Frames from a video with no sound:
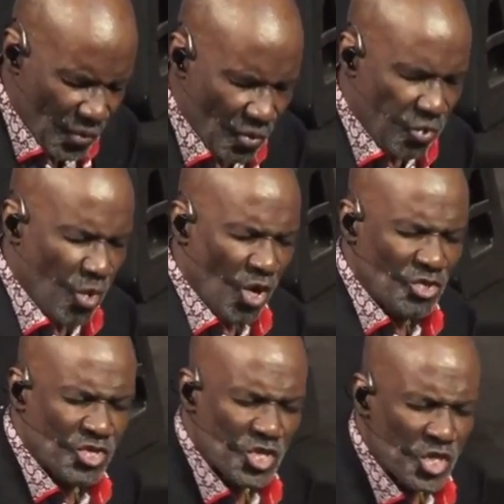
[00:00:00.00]

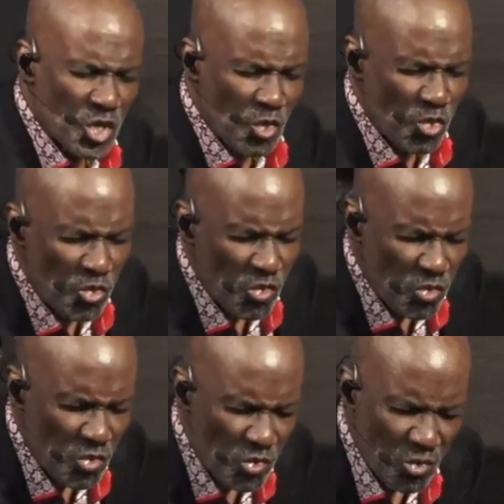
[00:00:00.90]
wants you
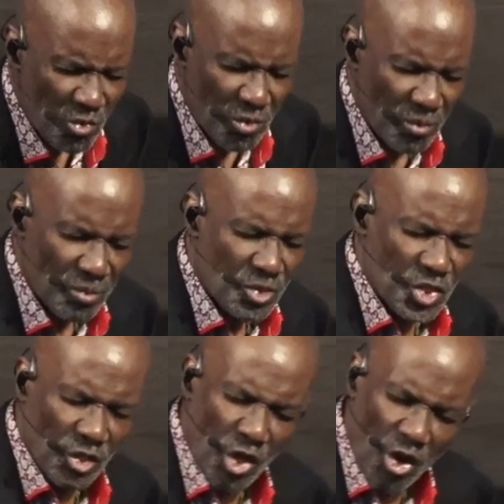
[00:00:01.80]

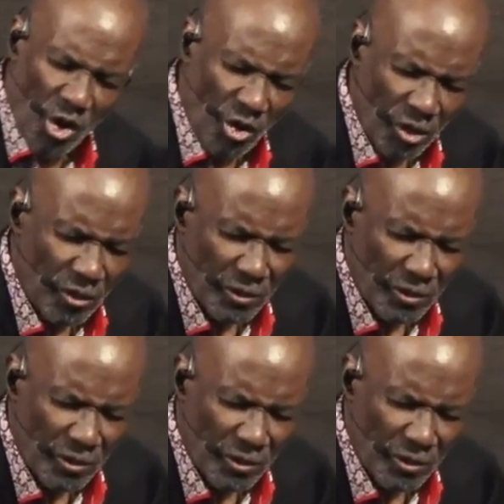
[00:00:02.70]
to call